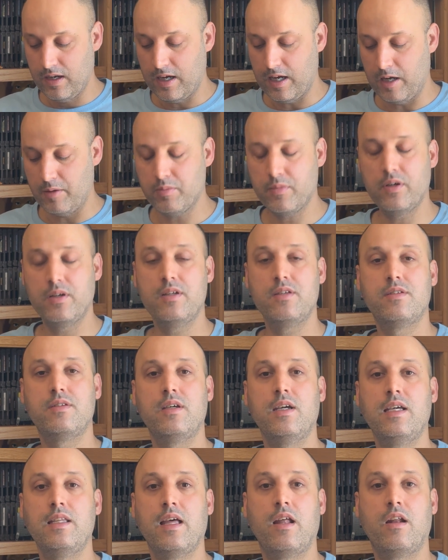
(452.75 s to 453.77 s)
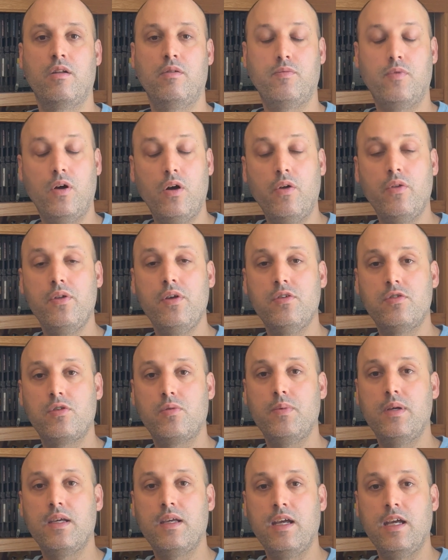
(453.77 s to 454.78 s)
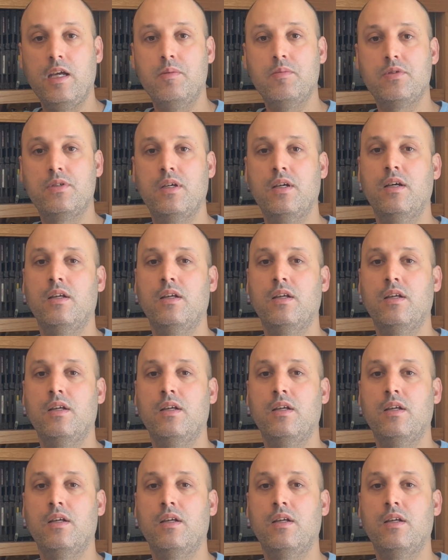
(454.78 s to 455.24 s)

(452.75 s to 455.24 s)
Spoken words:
I'm gonna say that of all these 3 games,